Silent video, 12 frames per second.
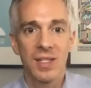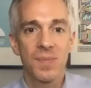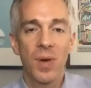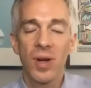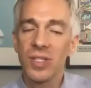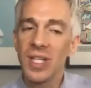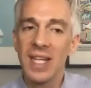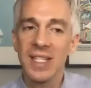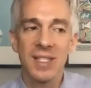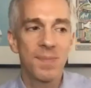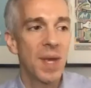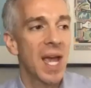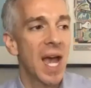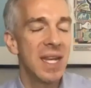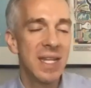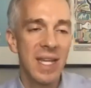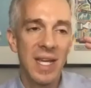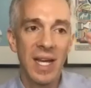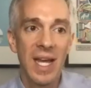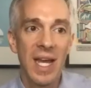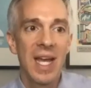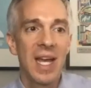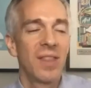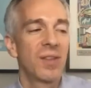This person has this big idea.
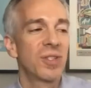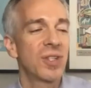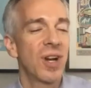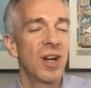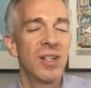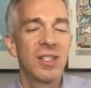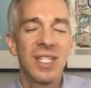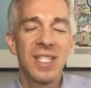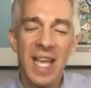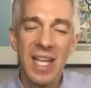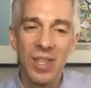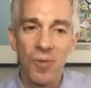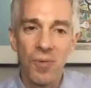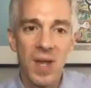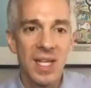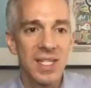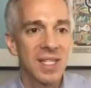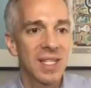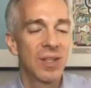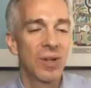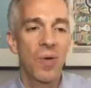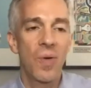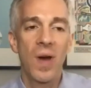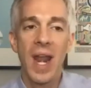They're starting to take the risk. They're
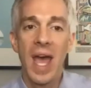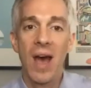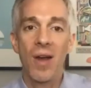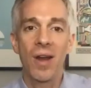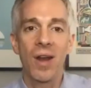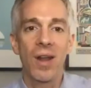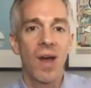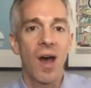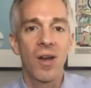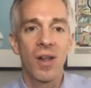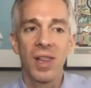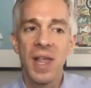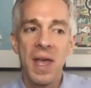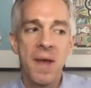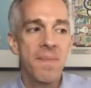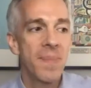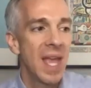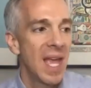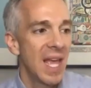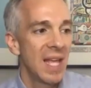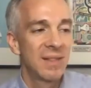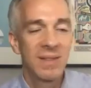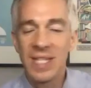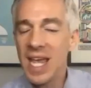going out on a, on a limb,
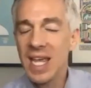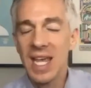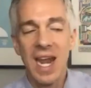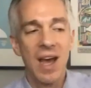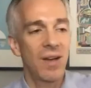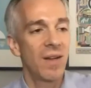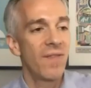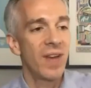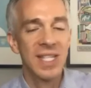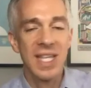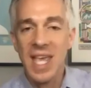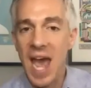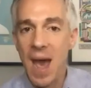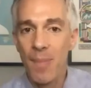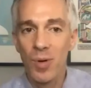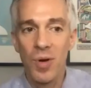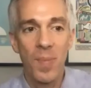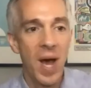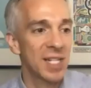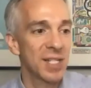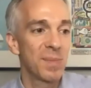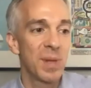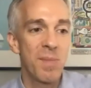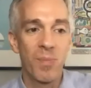taking out investing capital,
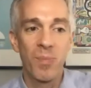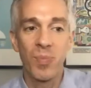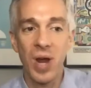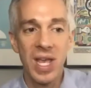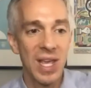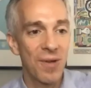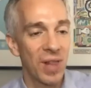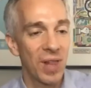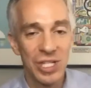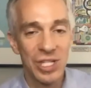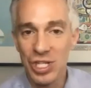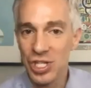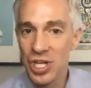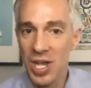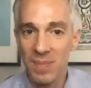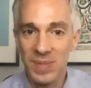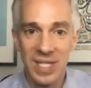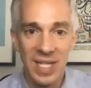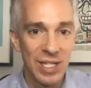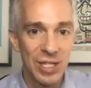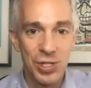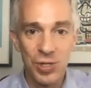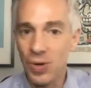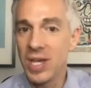possibly breaking relationships and
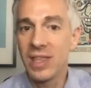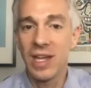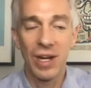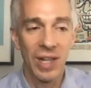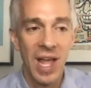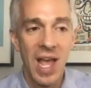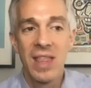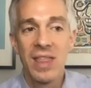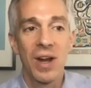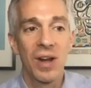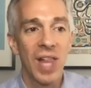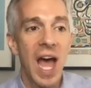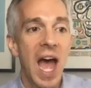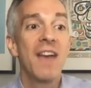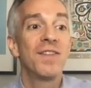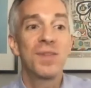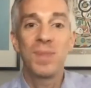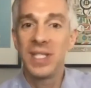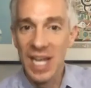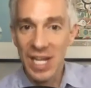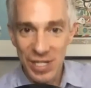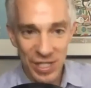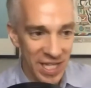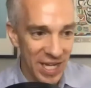destroying their, their lives
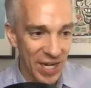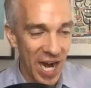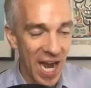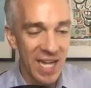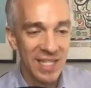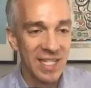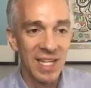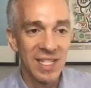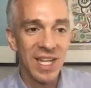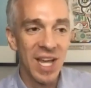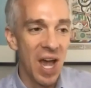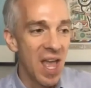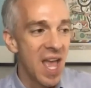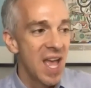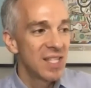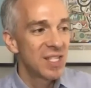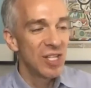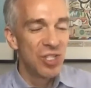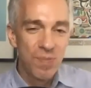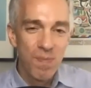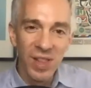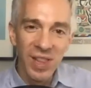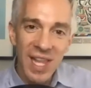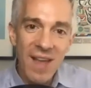potentially, right? To, to, to
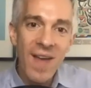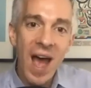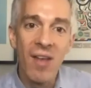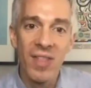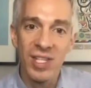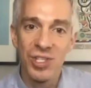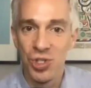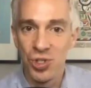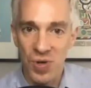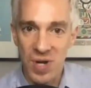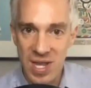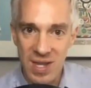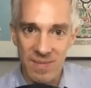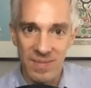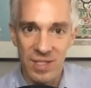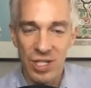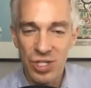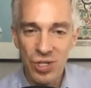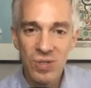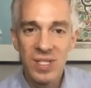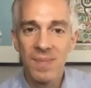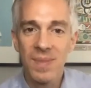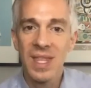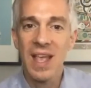live out this dream, to do
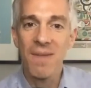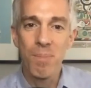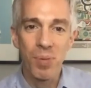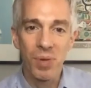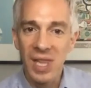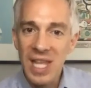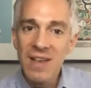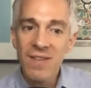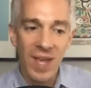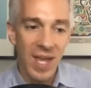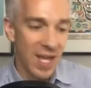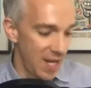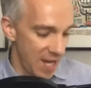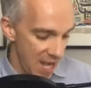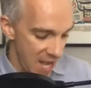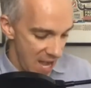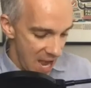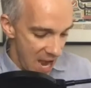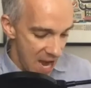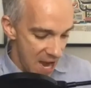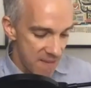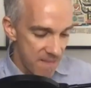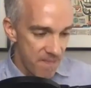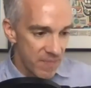something they believe in.
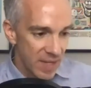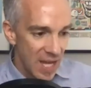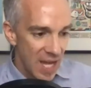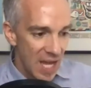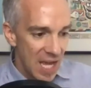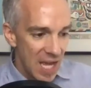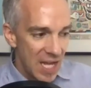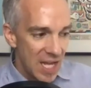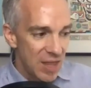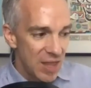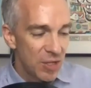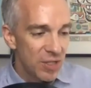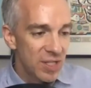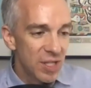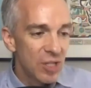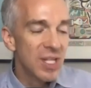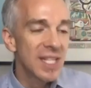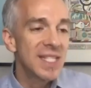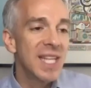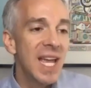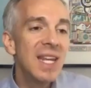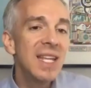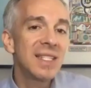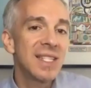Um, there's, there's a
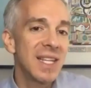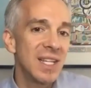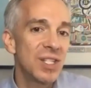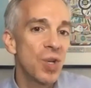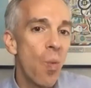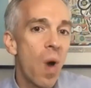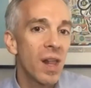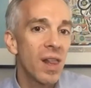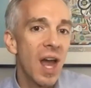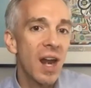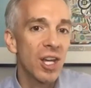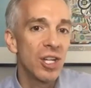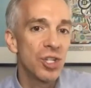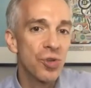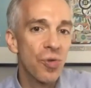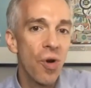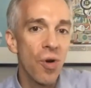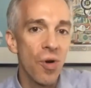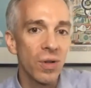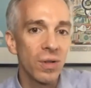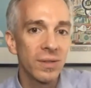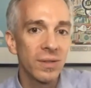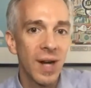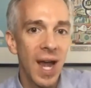tendency to want a lot of control,
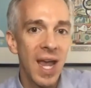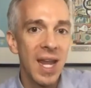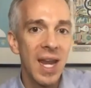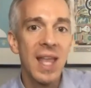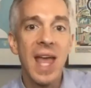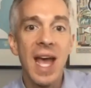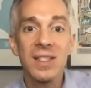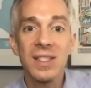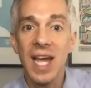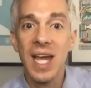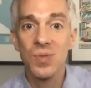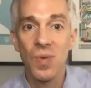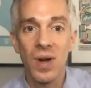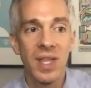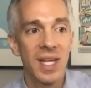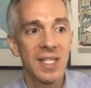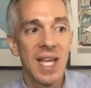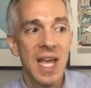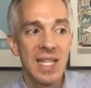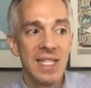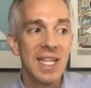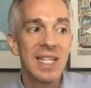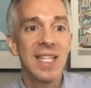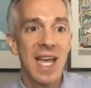right? And that's, that's where this
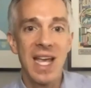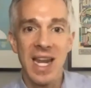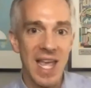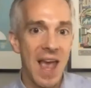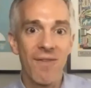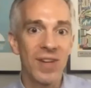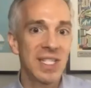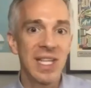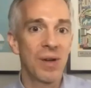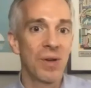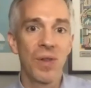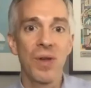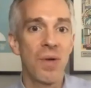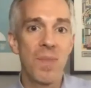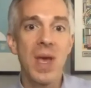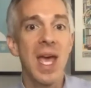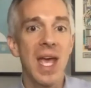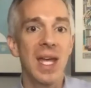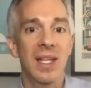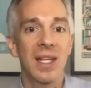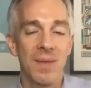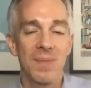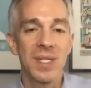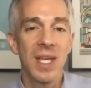dictating every single little bit
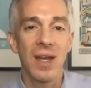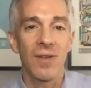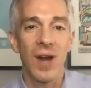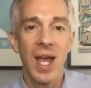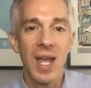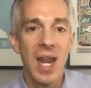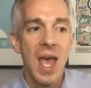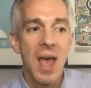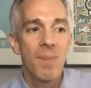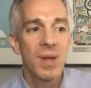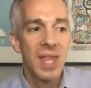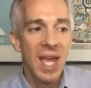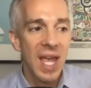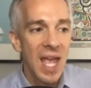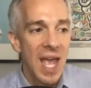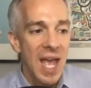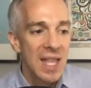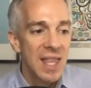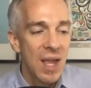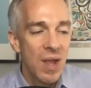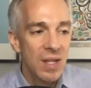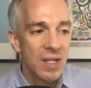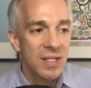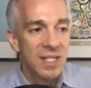comes in, right? But they,
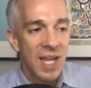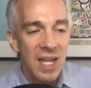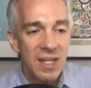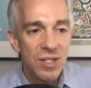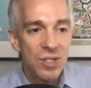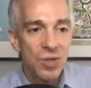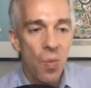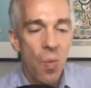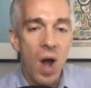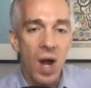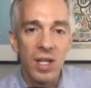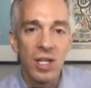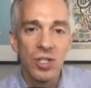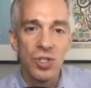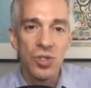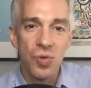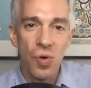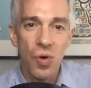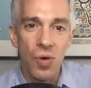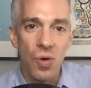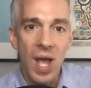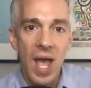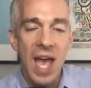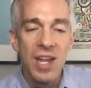they tend to want
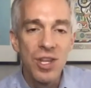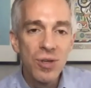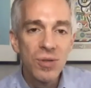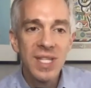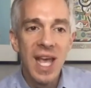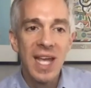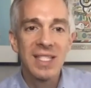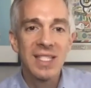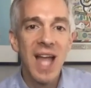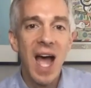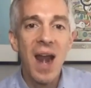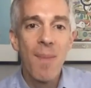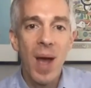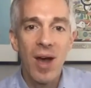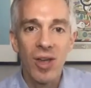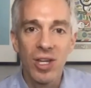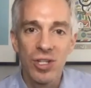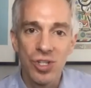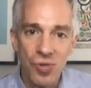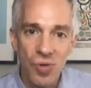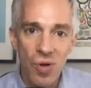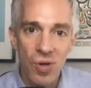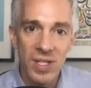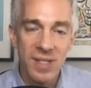control. And you say it's not about
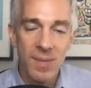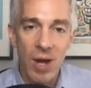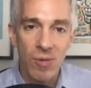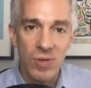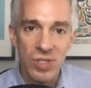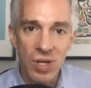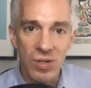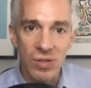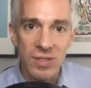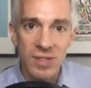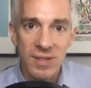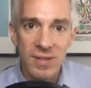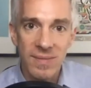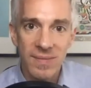control, it's about results.